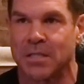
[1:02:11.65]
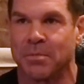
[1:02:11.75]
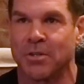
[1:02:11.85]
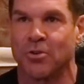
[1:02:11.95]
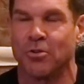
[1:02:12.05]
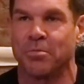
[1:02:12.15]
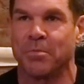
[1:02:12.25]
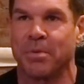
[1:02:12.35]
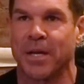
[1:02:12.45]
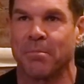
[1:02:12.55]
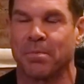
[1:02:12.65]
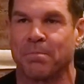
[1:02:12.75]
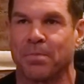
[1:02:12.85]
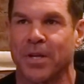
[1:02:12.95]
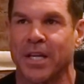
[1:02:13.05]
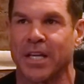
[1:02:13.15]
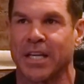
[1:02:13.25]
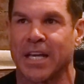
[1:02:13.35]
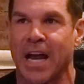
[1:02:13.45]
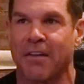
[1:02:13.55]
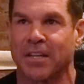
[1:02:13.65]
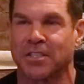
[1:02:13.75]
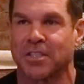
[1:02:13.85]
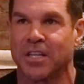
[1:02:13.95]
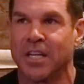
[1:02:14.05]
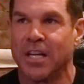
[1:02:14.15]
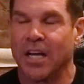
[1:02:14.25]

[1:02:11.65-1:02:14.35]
about Colby pay- playing a character.